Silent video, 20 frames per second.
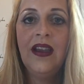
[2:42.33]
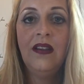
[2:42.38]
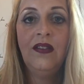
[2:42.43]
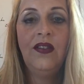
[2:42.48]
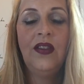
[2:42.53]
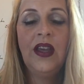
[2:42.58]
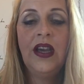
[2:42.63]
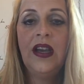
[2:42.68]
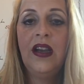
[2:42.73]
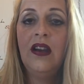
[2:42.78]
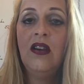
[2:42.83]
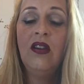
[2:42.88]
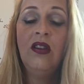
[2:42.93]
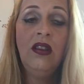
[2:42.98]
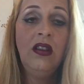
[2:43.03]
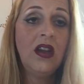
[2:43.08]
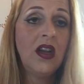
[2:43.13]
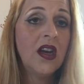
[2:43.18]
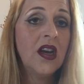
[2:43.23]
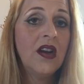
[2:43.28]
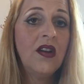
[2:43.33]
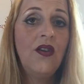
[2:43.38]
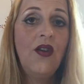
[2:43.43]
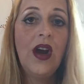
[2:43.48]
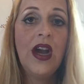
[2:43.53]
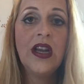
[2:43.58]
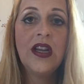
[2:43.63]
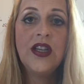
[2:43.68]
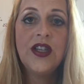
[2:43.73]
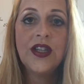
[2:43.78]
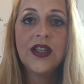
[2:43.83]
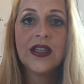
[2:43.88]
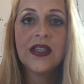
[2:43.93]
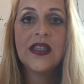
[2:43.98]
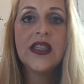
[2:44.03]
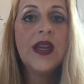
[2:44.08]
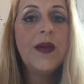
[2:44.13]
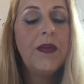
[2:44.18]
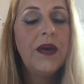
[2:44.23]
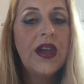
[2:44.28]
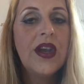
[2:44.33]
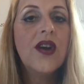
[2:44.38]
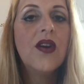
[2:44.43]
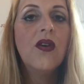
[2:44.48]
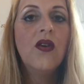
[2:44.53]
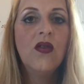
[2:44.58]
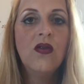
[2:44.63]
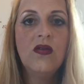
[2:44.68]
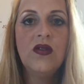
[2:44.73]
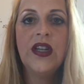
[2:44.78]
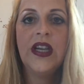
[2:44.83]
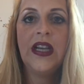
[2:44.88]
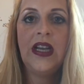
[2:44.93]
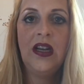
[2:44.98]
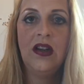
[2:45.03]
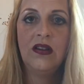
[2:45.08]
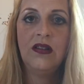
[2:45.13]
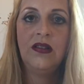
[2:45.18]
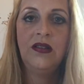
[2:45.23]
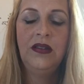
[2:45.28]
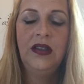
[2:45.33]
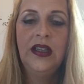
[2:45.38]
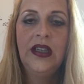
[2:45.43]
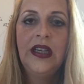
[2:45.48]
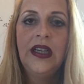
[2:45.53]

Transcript: have that on the go and just sip it all day long.